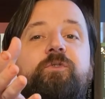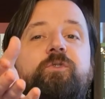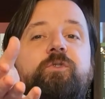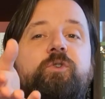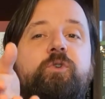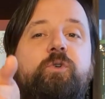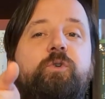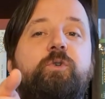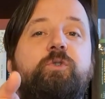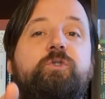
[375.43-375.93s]

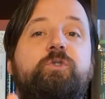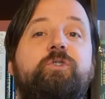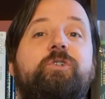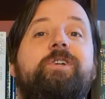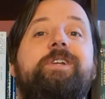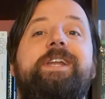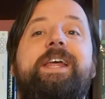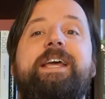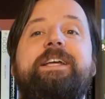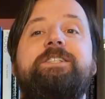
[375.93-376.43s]
through to
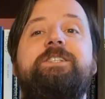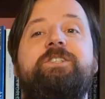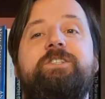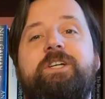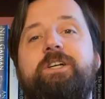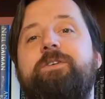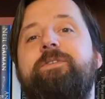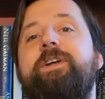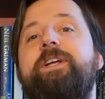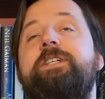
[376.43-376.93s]
the next
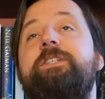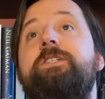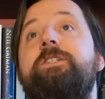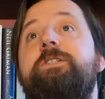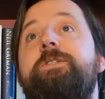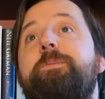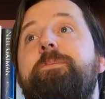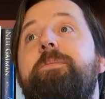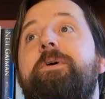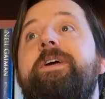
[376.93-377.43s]

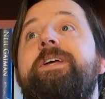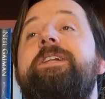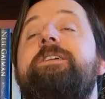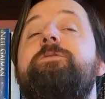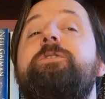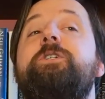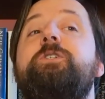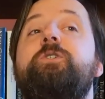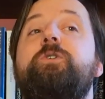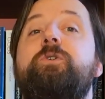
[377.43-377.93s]
generations. But
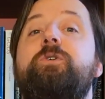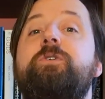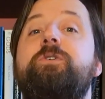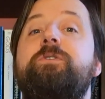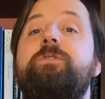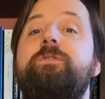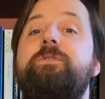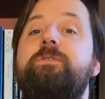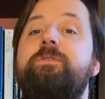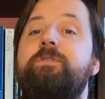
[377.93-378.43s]
in
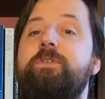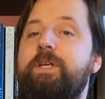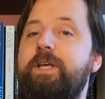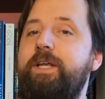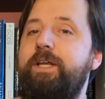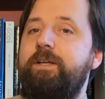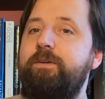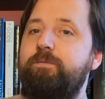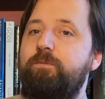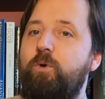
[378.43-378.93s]
return,
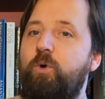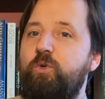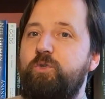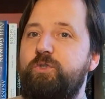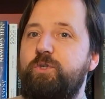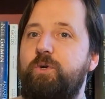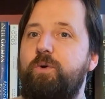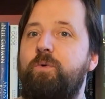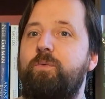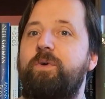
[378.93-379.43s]
they
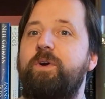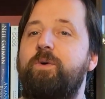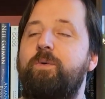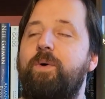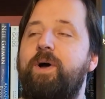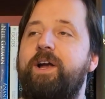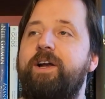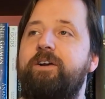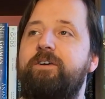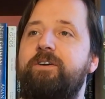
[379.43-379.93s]
also
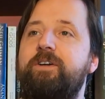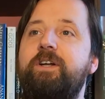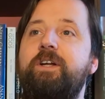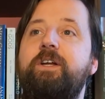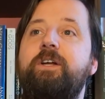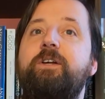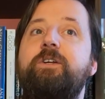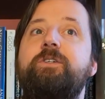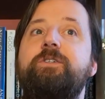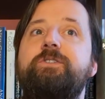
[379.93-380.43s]
require
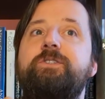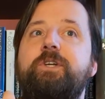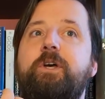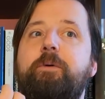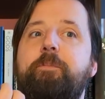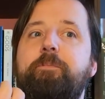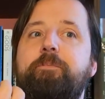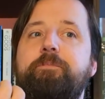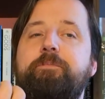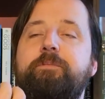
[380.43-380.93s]

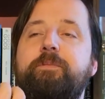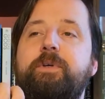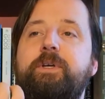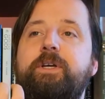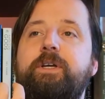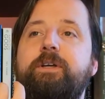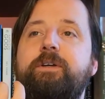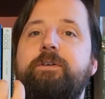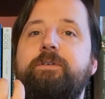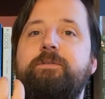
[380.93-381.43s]
some
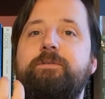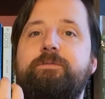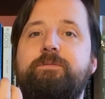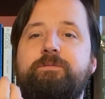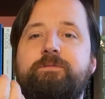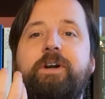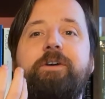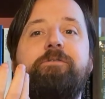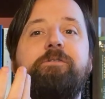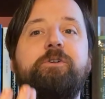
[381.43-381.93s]
uh,
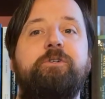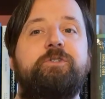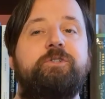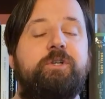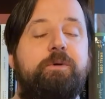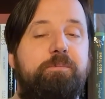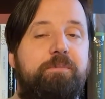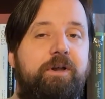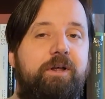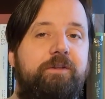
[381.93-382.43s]
reverence,
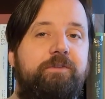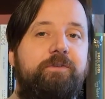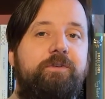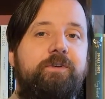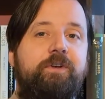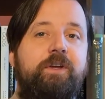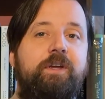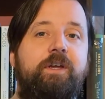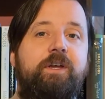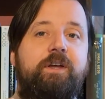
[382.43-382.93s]
a
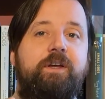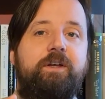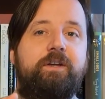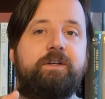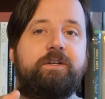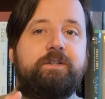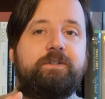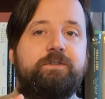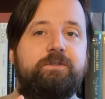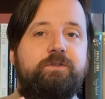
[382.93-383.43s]
blot,
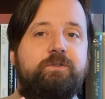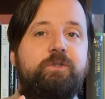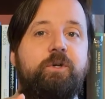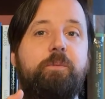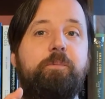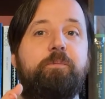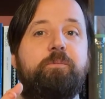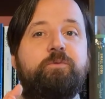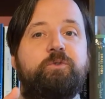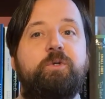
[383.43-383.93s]
uh,
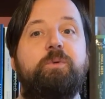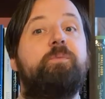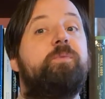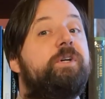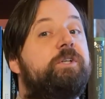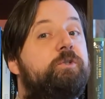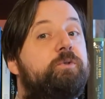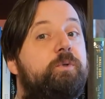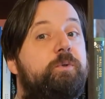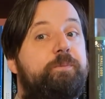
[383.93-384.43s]
some some
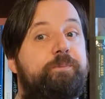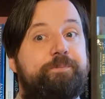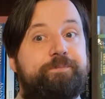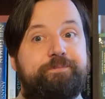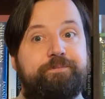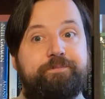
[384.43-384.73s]
ritual.